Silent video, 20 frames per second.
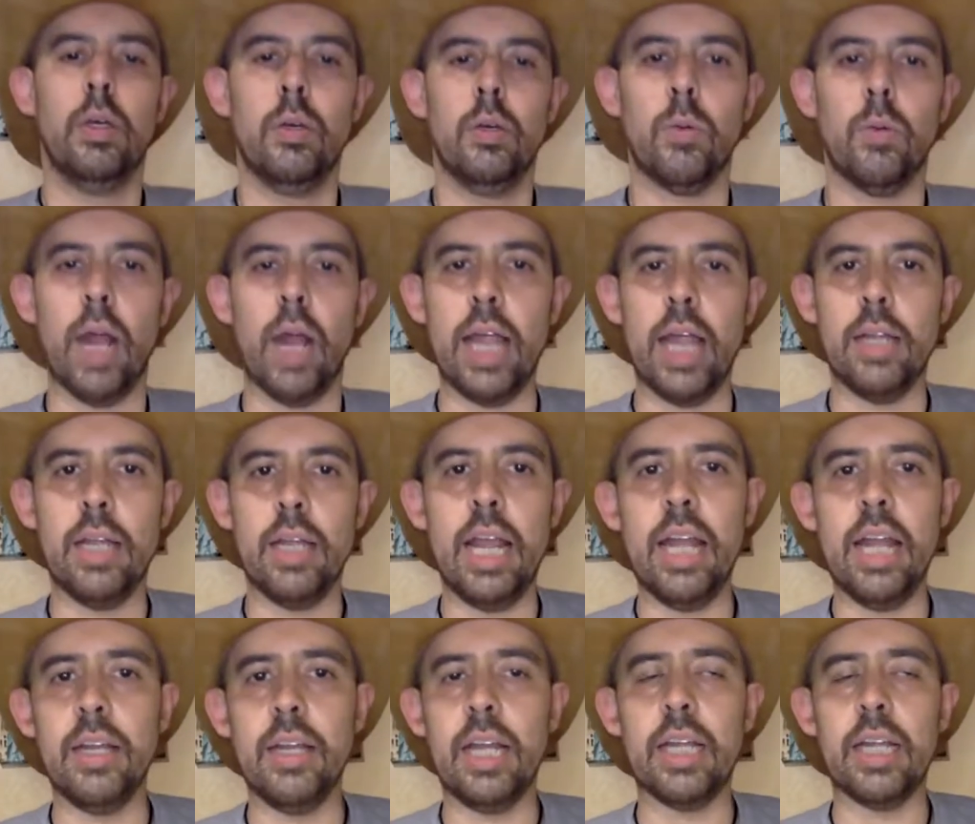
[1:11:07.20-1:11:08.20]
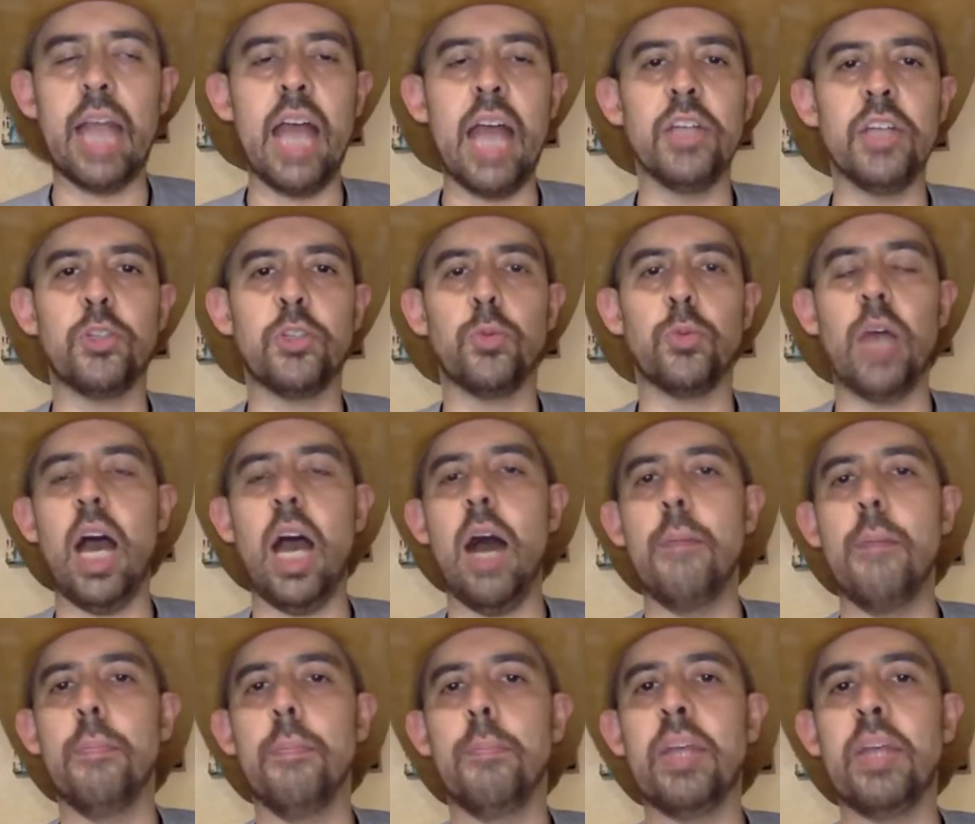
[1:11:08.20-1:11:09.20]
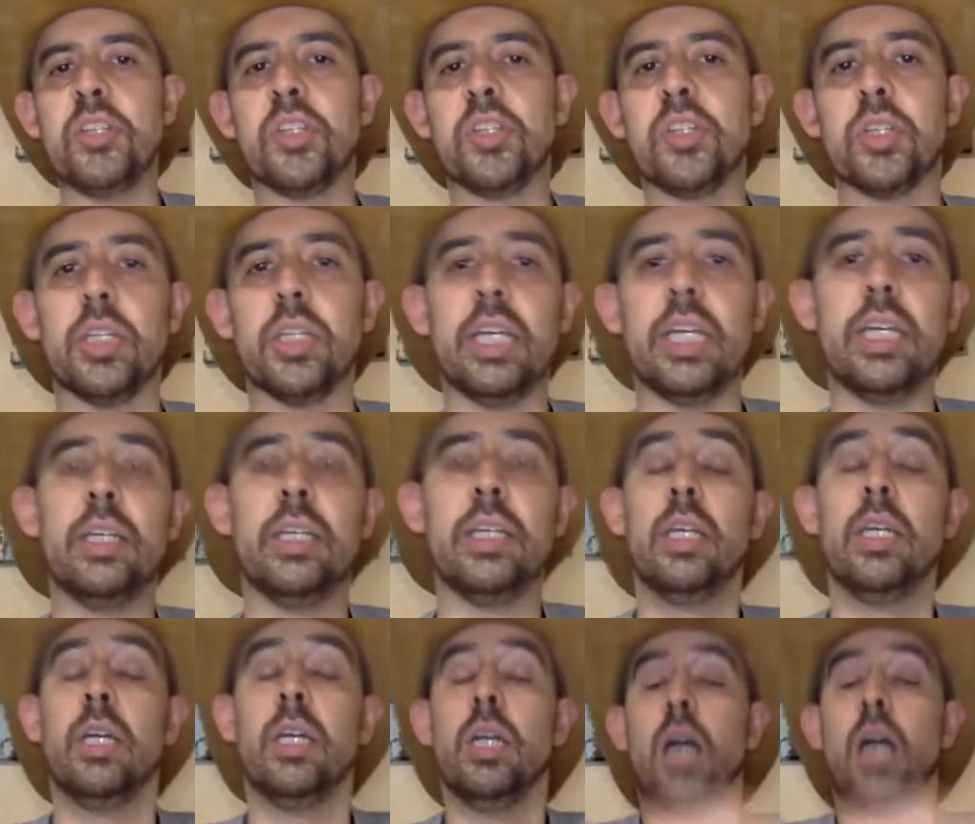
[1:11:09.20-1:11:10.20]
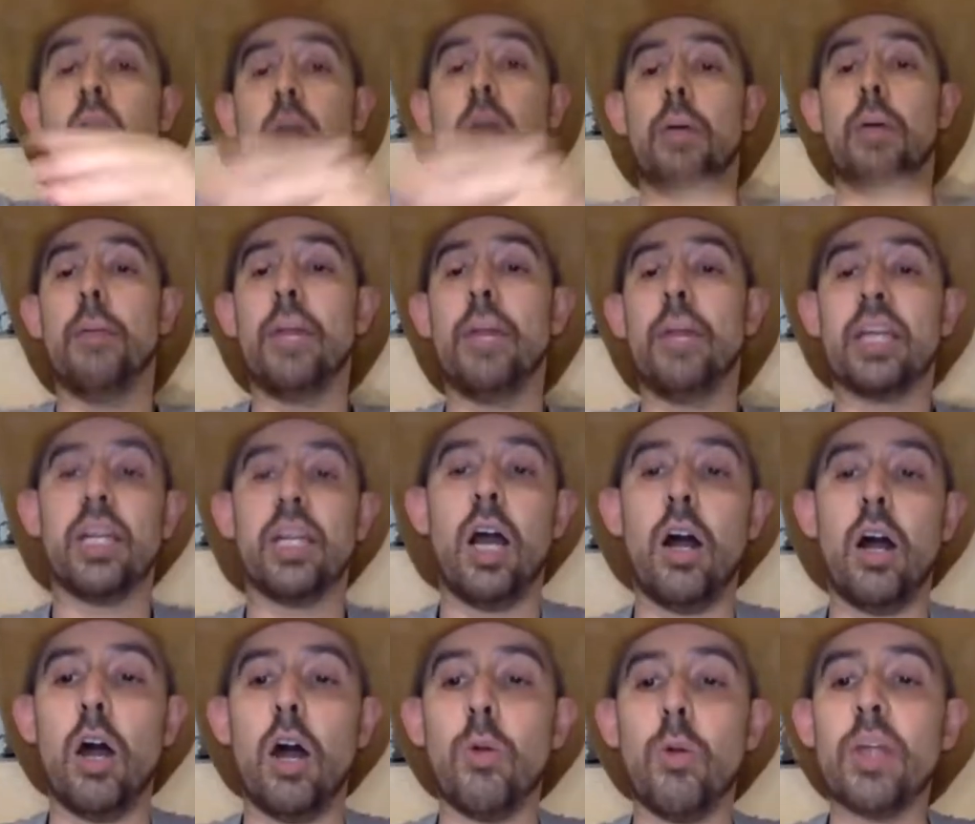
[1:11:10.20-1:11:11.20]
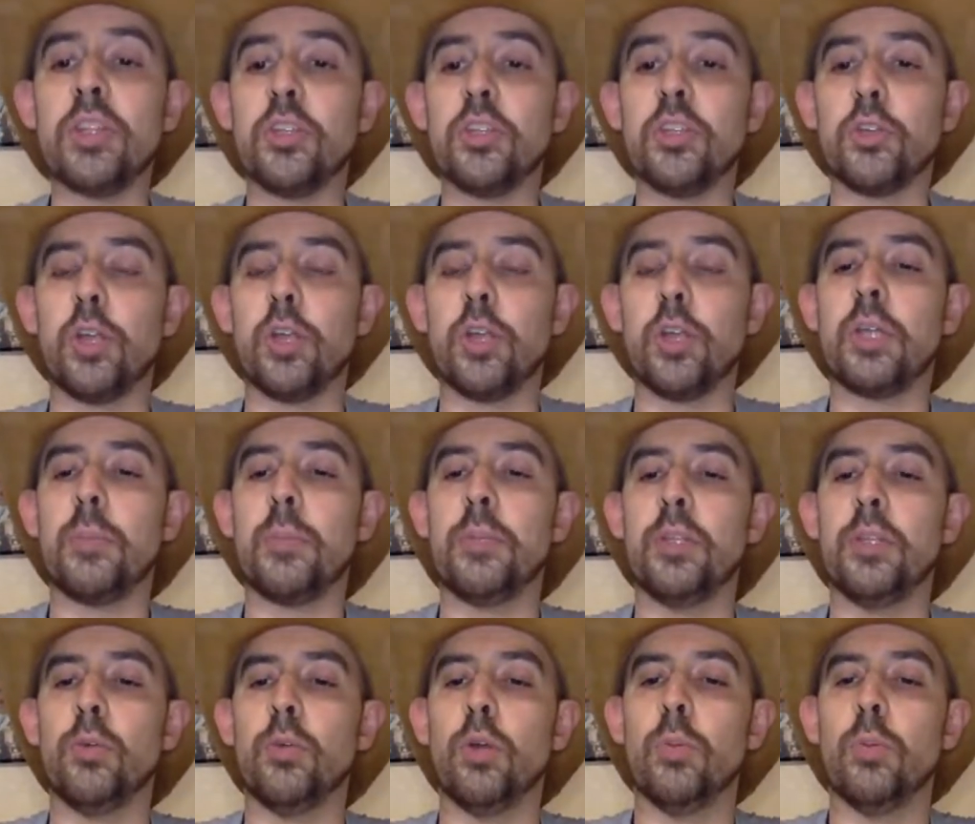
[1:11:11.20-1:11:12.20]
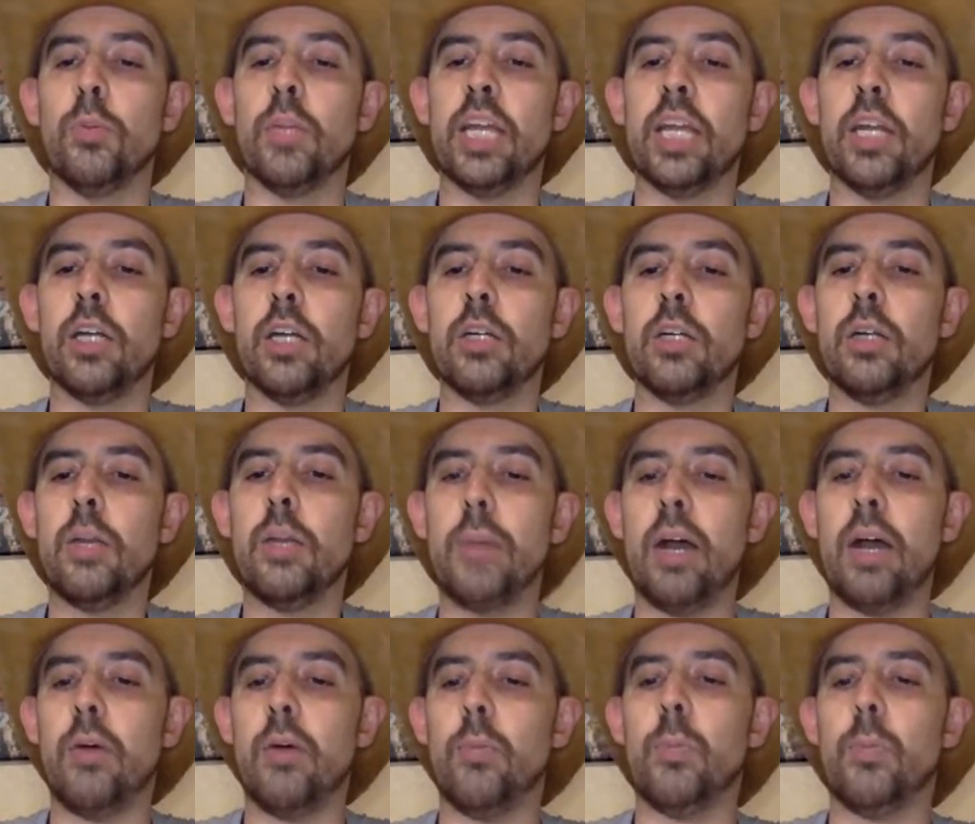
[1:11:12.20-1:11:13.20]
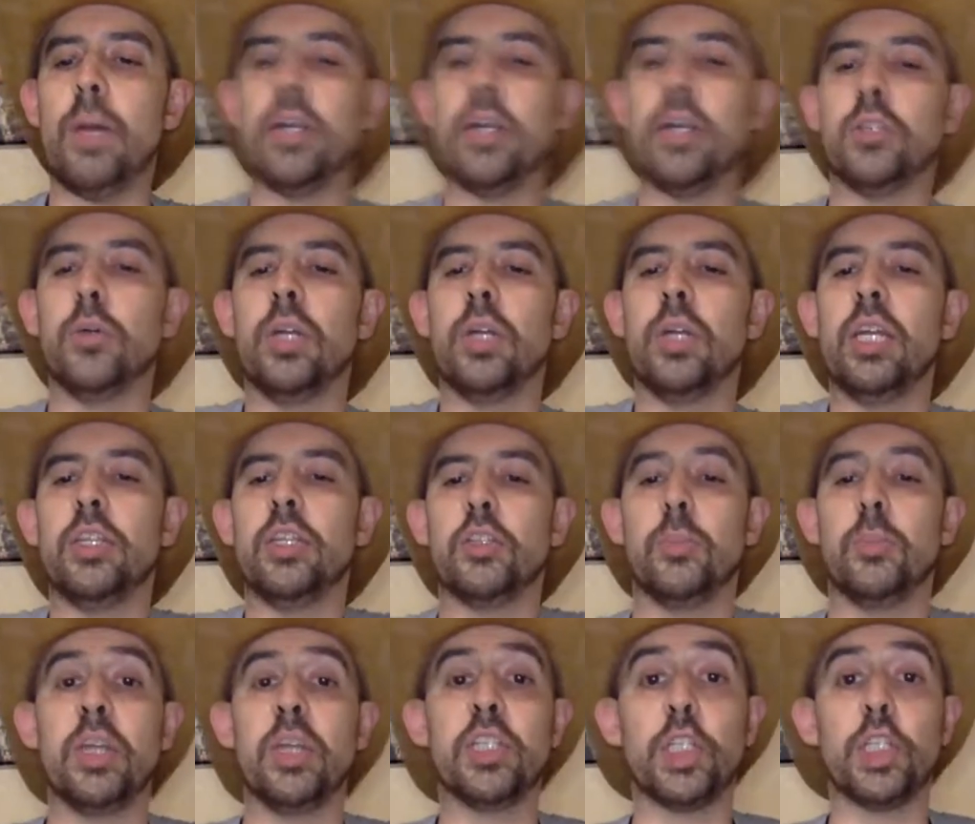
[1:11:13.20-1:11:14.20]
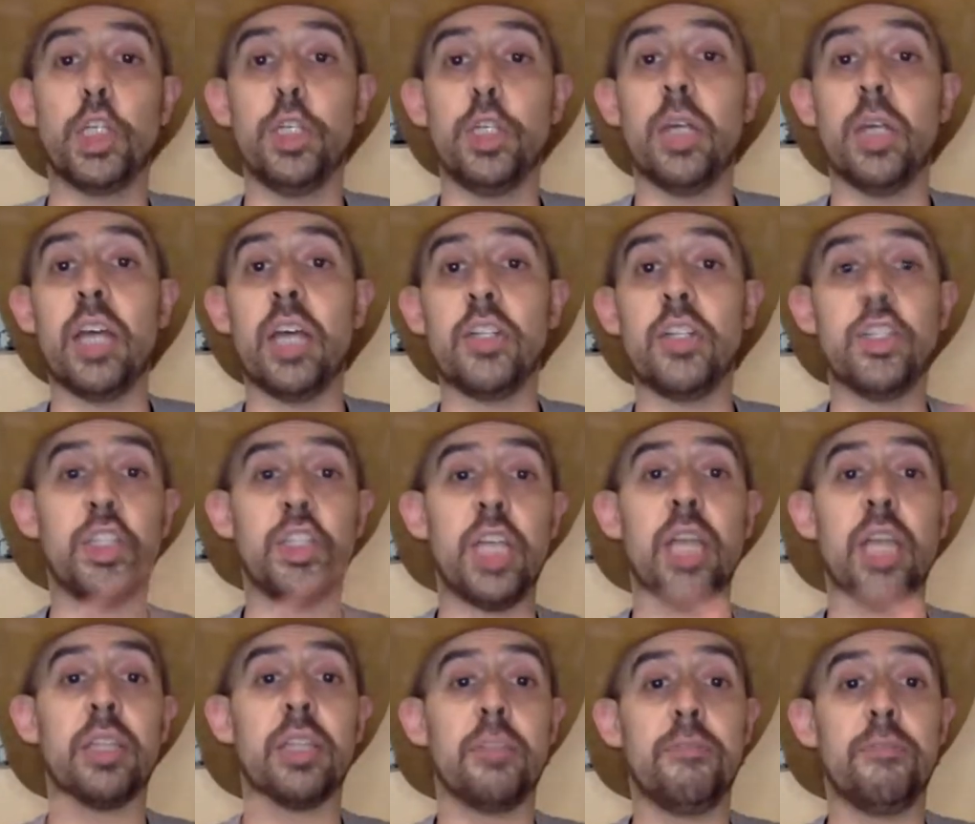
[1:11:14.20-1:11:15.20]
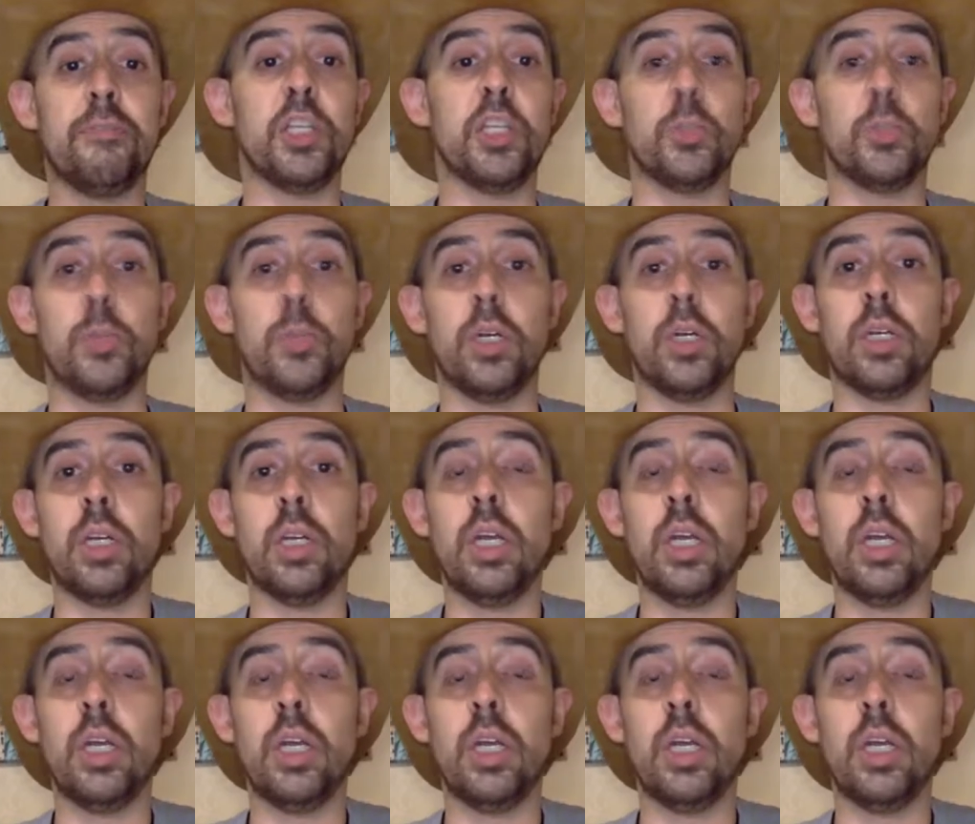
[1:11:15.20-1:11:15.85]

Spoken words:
Right. And guys, basically, I'll write the script up in the room later about doing it. So make sure you guys check the Facebook